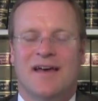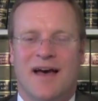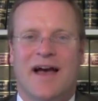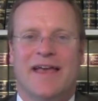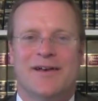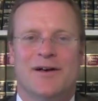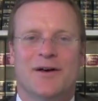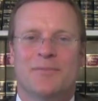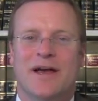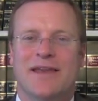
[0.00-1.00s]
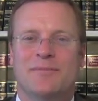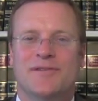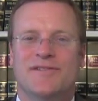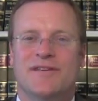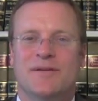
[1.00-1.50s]
Hi, my name
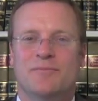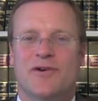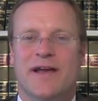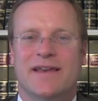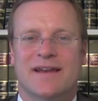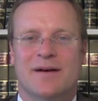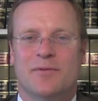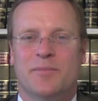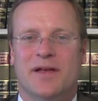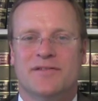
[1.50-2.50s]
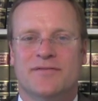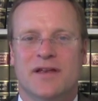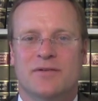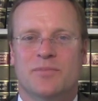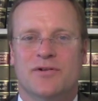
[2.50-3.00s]
is Tim Rayne and I'm a
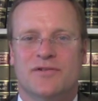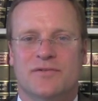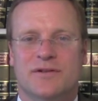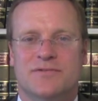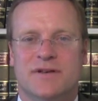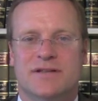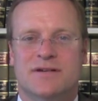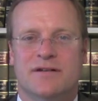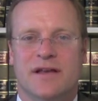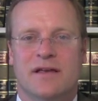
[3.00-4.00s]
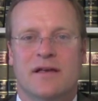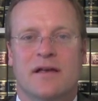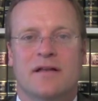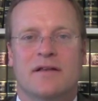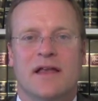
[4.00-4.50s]
Pennsylvania personal injury attorney.
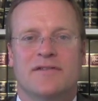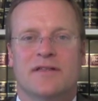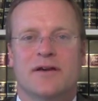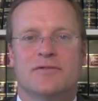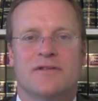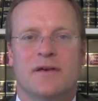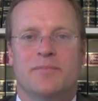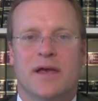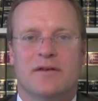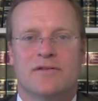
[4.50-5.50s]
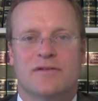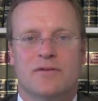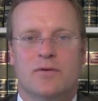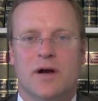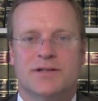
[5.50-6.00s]
Today's legal tip answers the
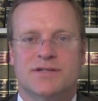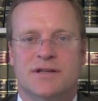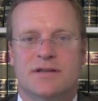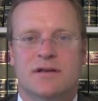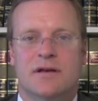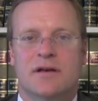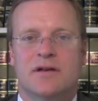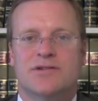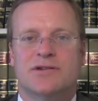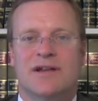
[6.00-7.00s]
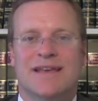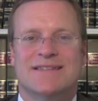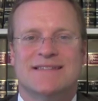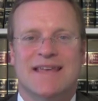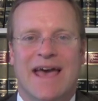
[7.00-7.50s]
question, should I
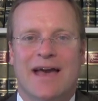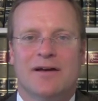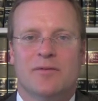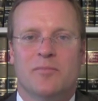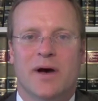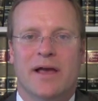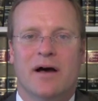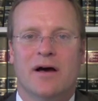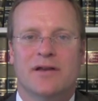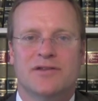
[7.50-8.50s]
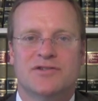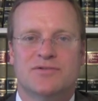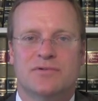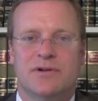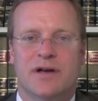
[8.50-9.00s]
stack my
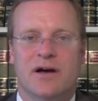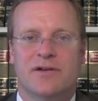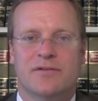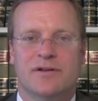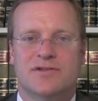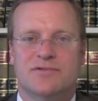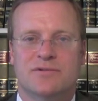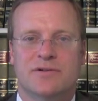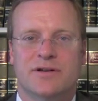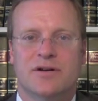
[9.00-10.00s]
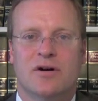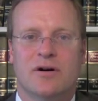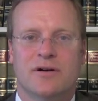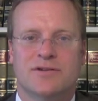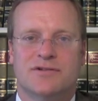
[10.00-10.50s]
uninsured, underinsured
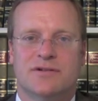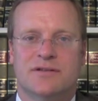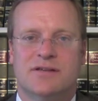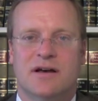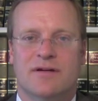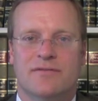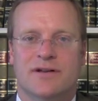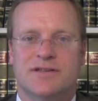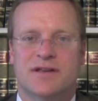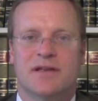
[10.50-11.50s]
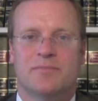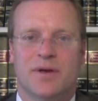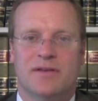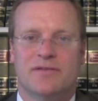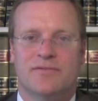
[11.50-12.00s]
car insurance coverage in
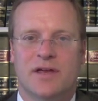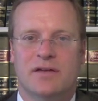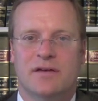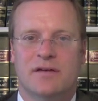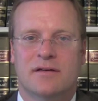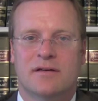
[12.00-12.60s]
Pennsylvania?